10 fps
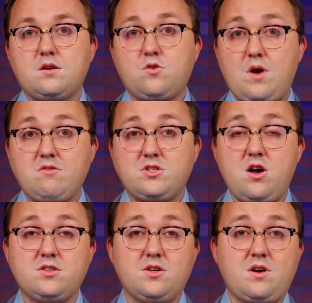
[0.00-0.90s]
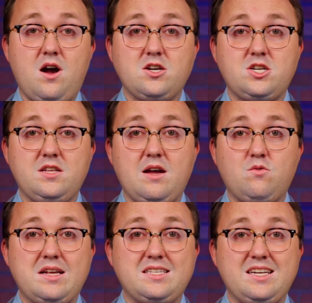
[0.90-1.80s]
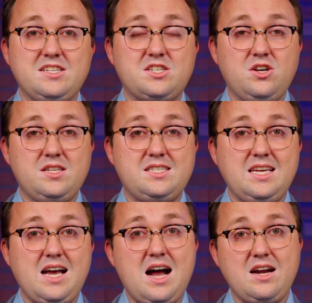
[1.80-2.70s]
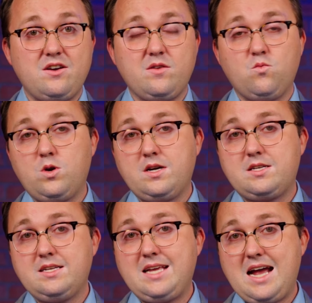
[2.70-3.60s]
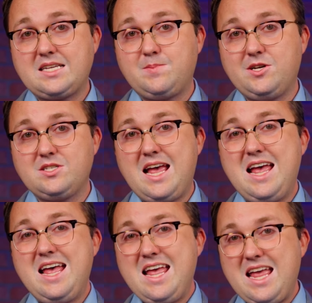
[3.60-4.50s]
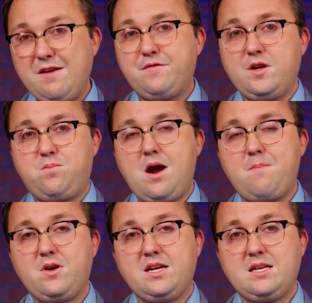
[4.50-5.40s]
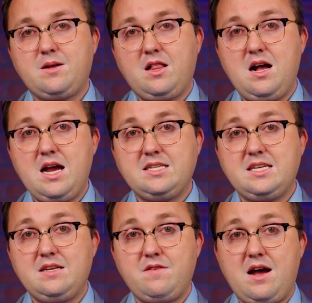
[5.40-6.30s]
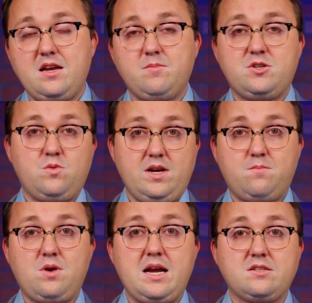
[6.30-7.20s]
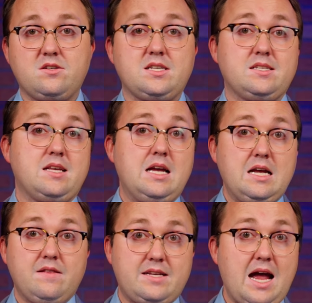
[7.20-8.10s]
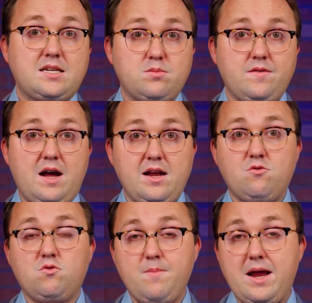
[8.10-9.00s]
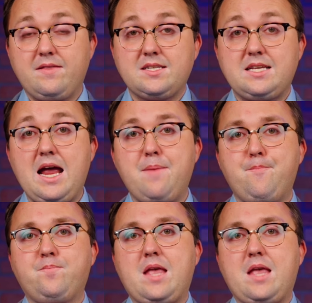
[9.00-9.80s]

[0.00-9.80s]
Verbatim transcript: Crouch also cautioned that residents could see higher than warranted tax bills if their property declines in value between appraisals, as the taxable value will remain the same.